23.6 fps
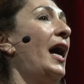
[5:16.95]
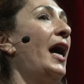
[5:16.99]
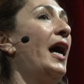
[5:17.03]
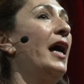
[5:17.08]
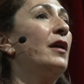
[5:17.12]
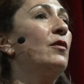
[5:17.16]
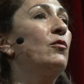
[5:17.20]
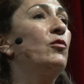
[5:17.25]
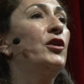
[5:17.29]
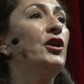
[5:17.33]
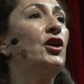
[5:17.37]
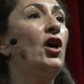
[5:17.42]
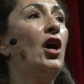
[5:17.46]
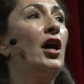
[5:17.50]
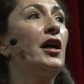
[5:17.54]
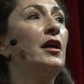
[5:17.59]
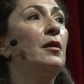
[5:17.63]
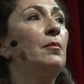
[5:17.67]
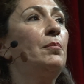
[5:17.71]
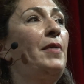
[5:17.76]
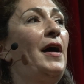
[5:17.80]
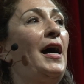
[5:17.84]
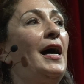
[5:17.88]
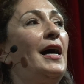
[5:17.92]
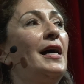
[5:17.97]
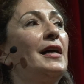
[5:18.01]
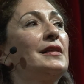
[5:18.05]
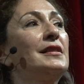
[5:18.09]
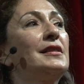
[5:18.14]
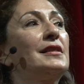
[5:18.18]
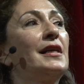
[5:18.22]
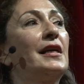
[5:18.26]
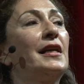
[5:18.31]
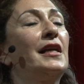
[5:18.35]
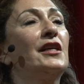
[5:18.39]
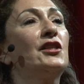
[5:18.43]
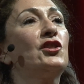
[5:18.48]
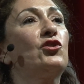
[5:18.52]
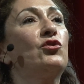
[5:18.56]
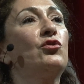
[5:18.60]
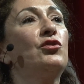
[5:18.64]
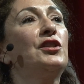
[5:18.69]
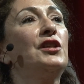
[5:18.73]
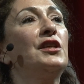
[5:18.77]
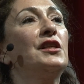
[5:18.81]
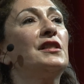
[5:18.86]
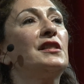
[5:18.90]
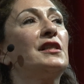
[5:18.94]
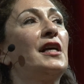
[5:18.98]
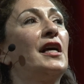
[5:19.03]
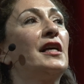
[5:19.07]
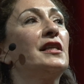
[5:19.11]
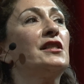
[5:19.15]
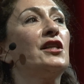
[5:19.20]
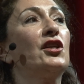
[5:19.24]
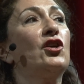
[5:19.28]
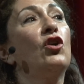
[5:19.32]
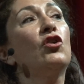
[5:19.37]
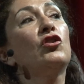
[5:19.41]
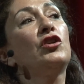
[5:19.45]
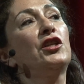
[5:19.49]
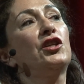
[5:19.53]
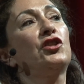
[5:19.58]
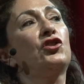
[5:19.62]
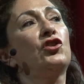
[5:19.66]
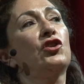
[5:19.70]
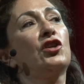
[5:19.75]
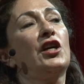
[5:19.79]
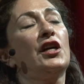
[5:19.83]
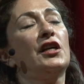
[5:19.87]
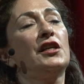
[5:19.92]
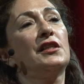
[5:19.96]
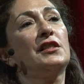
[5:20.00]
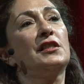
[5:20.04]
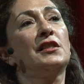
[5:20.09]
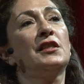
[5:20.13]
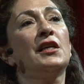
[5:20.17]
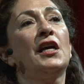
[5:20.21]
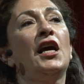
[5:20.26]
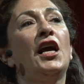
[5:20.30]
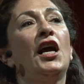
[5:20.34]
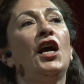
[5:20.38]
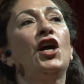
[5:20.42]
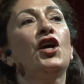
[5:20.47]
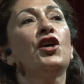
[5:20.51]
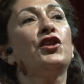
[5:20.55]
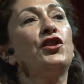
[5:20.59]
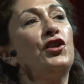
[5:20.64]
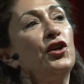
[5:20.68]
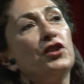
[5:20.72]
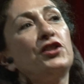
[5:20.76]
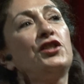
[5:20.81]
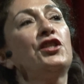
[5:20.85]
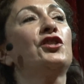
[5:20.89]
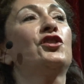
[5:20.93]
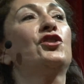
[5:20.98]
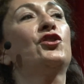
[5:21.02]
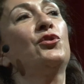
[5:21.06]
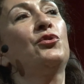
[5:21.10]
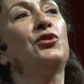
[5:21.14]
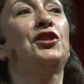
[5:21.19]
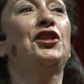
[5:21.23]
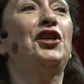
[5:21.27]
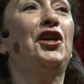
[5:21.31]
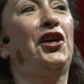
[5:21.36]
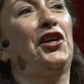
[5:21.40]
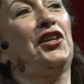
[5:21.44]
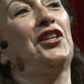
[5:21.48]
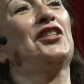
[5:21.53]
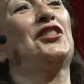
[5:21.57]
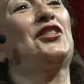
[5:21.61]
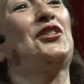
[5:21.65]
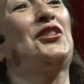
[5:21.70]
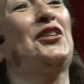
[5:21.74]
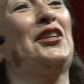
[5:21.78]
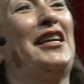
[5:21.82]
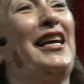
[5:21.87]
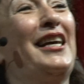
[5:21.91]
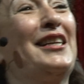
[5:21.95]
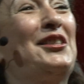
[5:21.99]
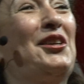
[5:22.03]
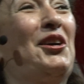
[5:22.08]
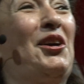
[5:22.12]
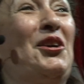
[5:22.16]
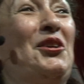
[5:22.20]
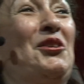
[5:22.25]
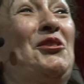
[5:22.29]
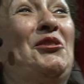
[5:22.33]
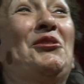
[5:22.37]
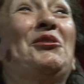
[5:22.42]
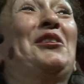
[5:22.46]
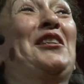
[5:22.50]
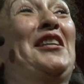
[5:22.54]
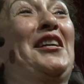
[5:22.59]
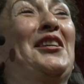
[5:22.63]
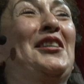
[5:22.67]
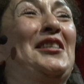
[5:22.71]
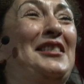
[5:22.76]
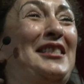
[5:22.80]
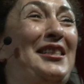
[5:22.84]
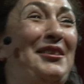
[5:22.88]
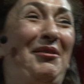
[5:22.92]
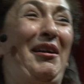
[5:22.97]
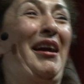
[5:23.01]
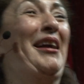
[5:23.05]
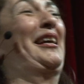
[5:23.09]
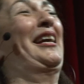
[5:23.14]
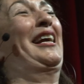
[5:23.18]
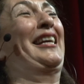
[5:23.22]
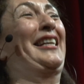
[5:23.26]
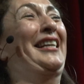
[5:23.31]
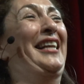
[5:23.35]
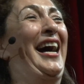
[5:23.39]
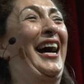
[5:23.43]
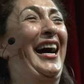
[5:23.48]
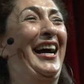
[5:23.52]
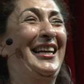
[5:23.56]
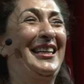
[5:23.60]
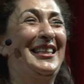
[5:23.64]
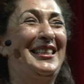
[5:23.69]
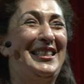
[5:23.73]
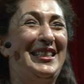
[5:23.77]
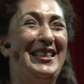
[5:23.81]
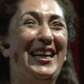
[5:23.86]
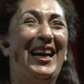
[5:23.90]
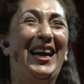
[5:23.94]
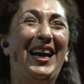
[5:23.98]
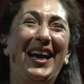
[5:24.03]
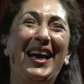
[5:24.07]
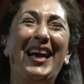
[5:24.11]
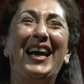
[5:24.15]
and we got it passed. And as Rudy says, it only took us 32 years to get our New Year's recognized.